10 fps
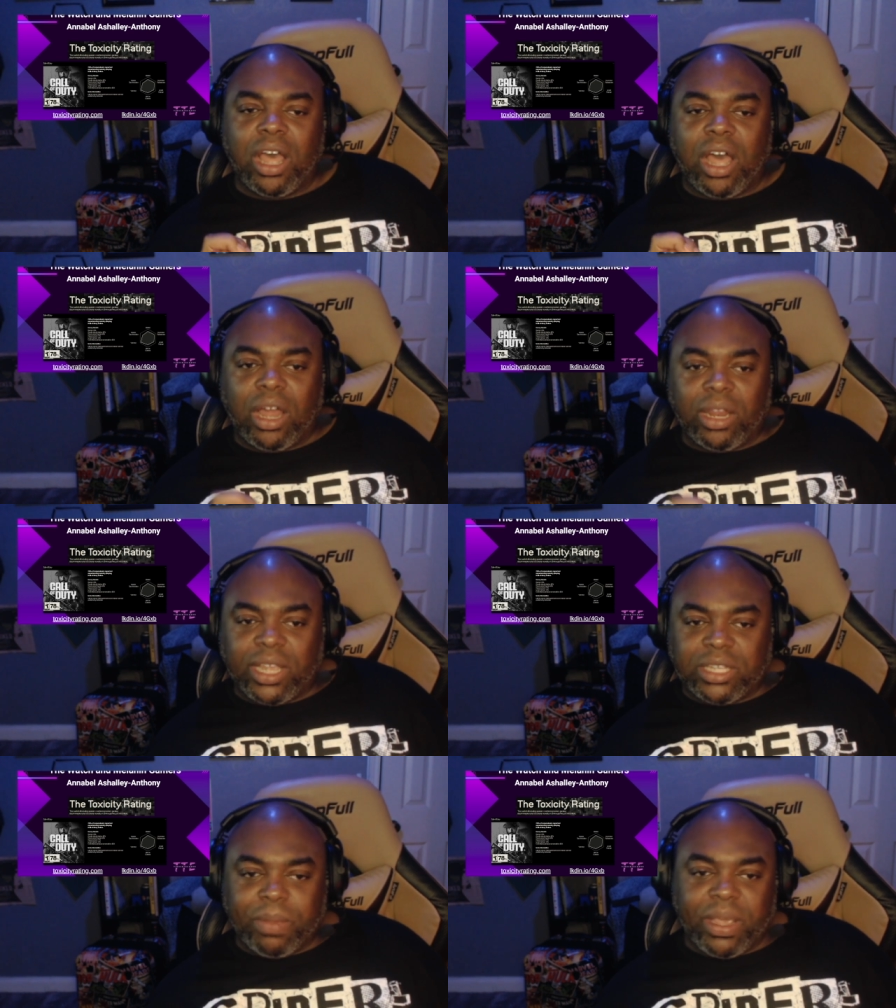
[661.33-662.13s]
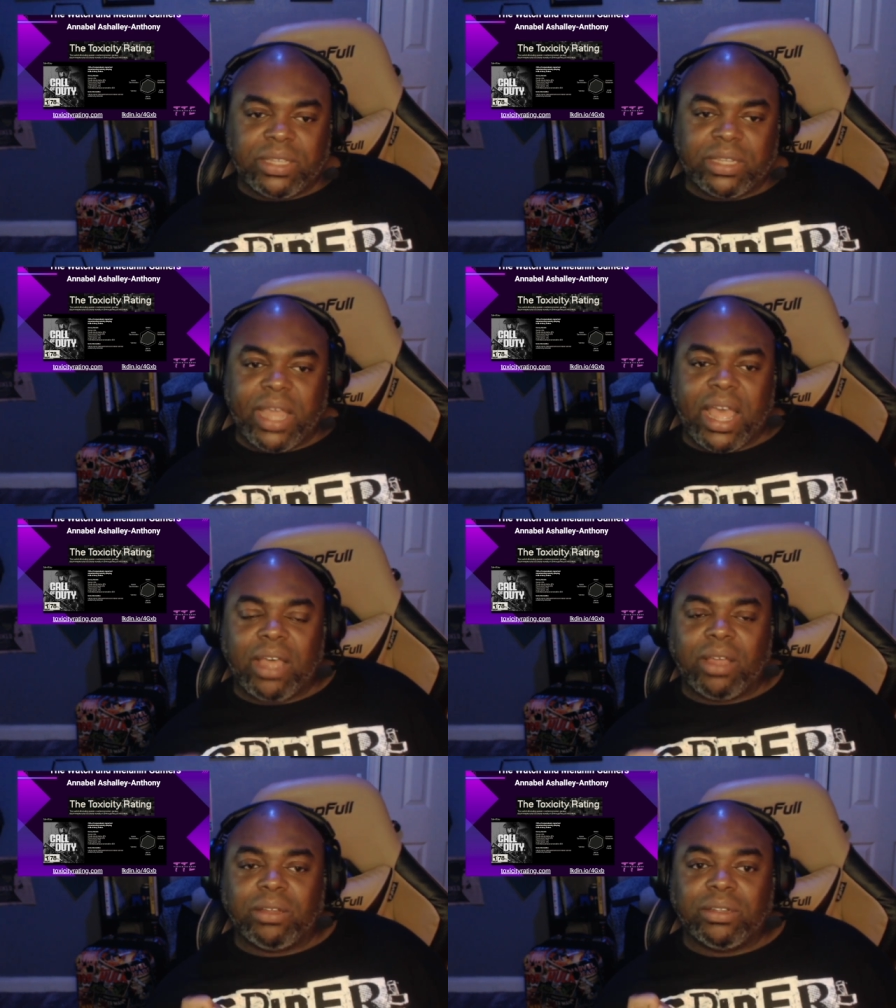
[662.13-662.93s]
online space and
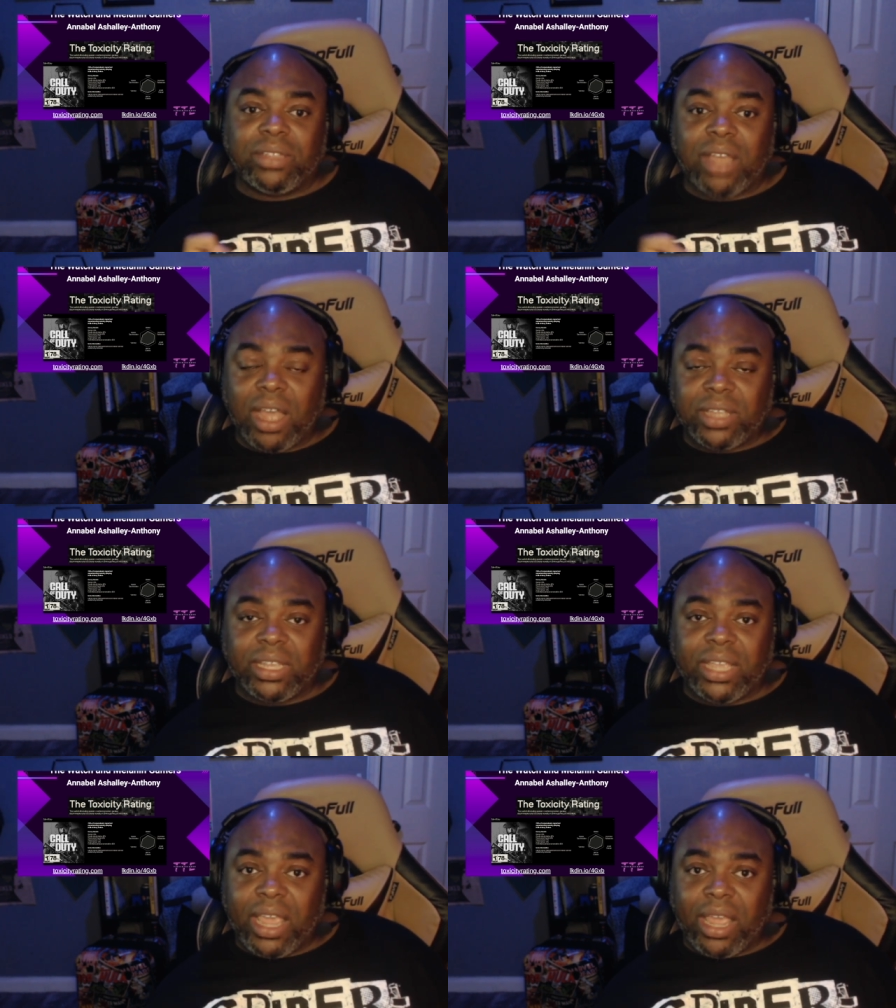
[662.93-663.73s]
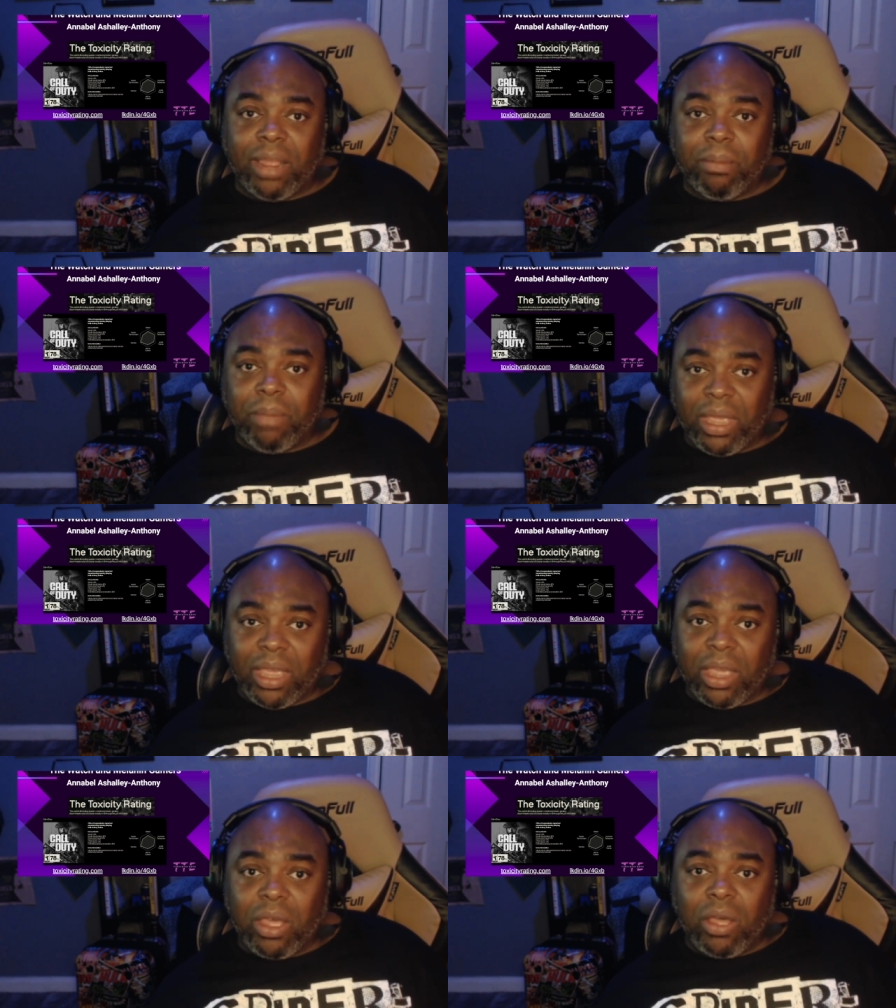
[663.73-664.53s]
how toxic can it be,
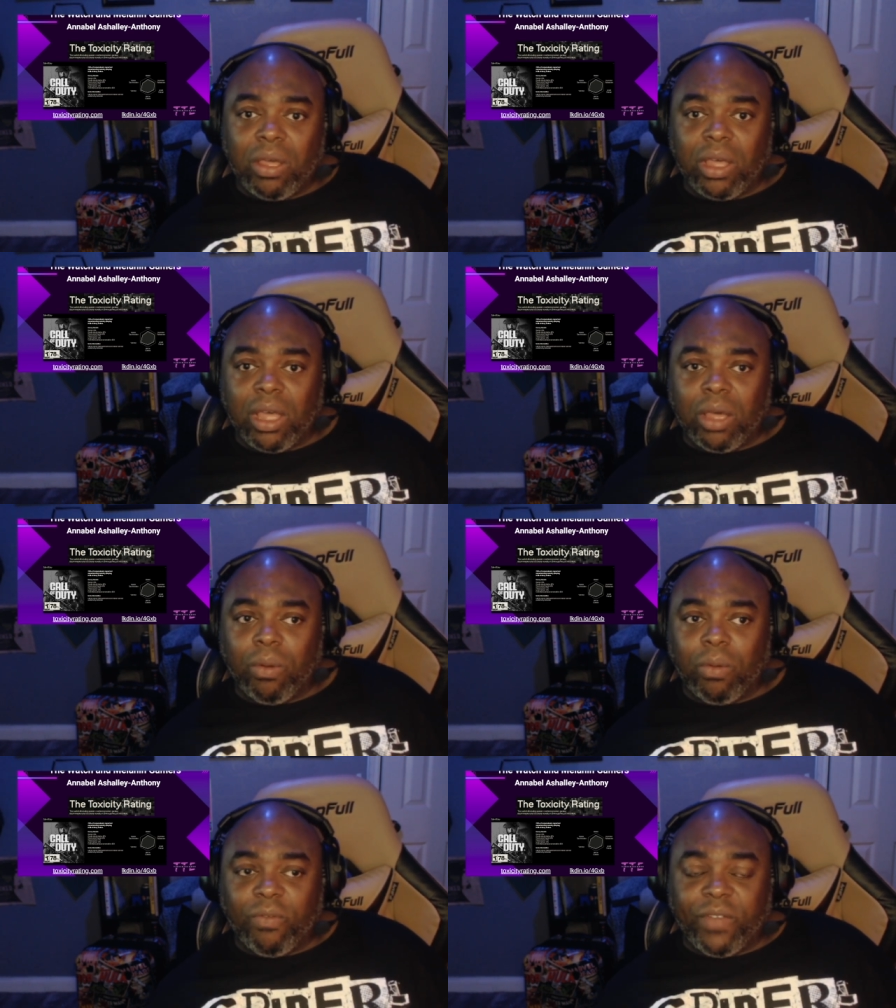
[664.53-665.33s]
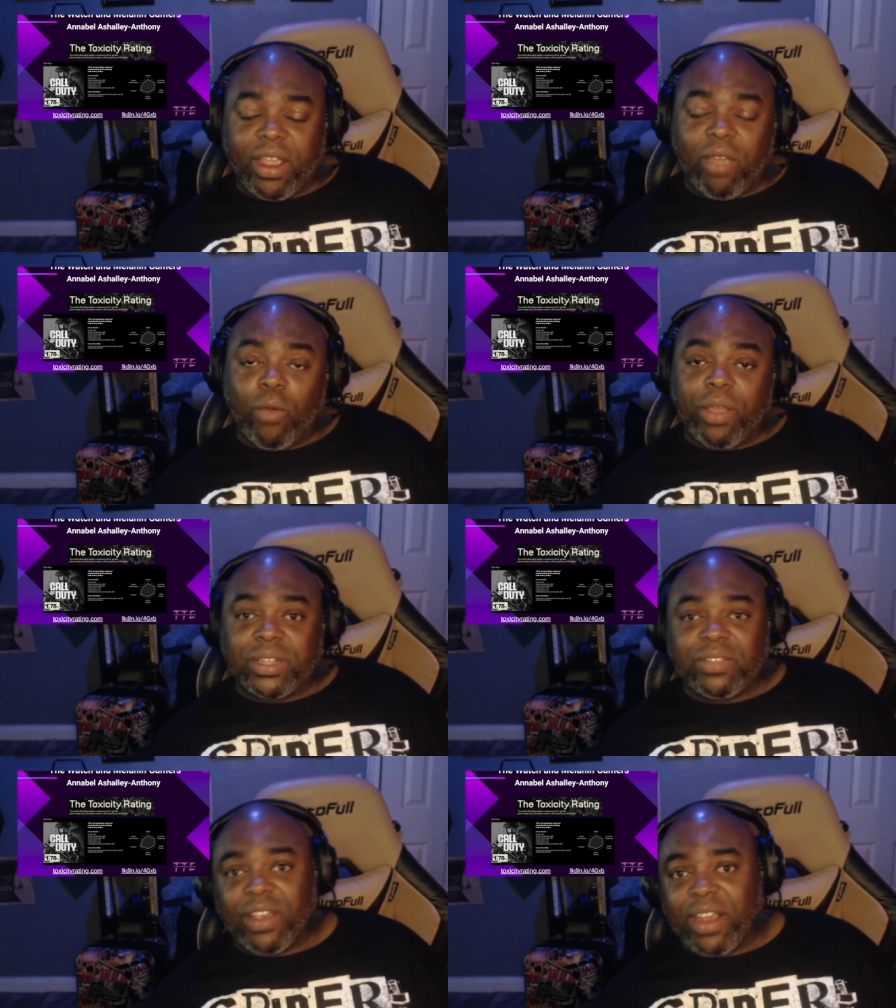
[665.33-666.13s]
uh, very, whether it's
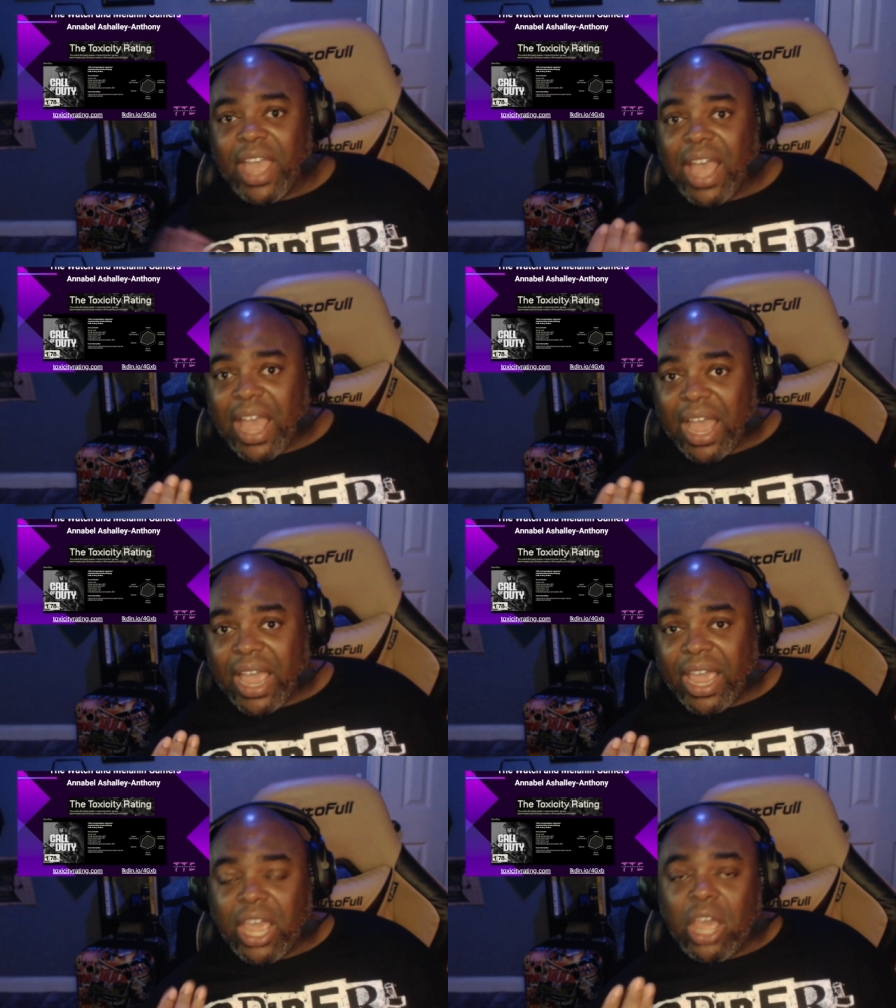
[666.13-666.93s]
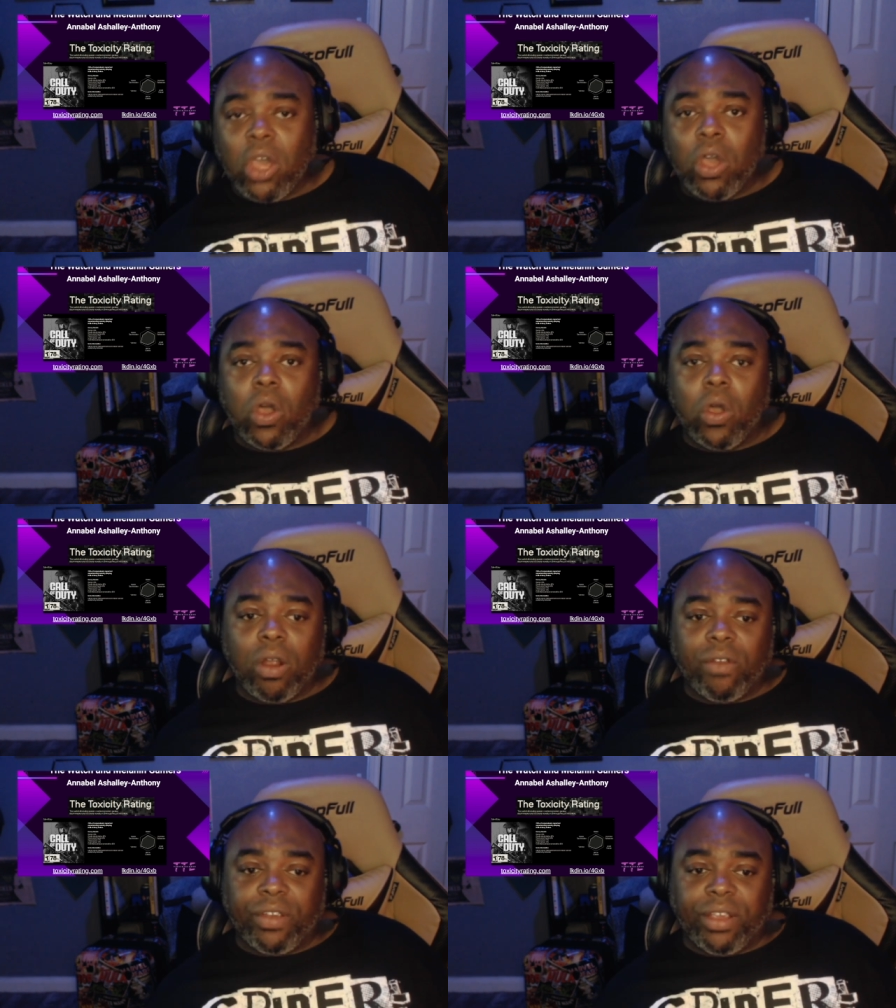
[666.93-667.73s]
very high
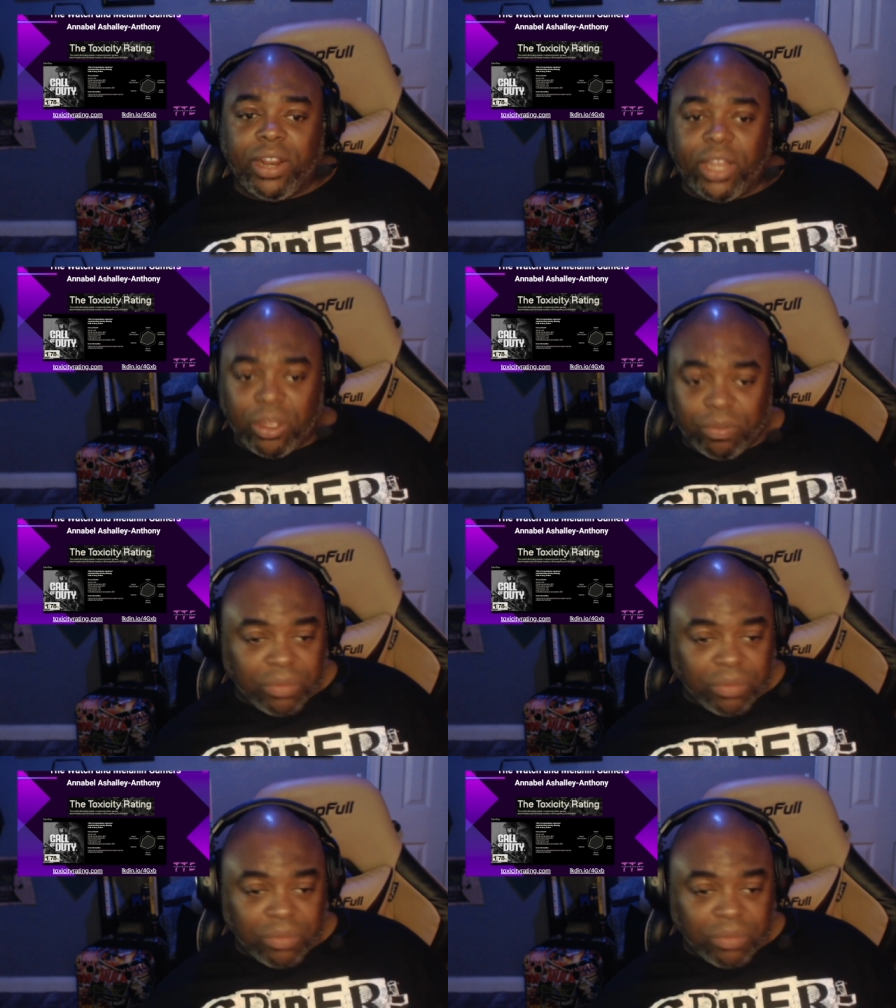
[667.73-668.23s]
or very low.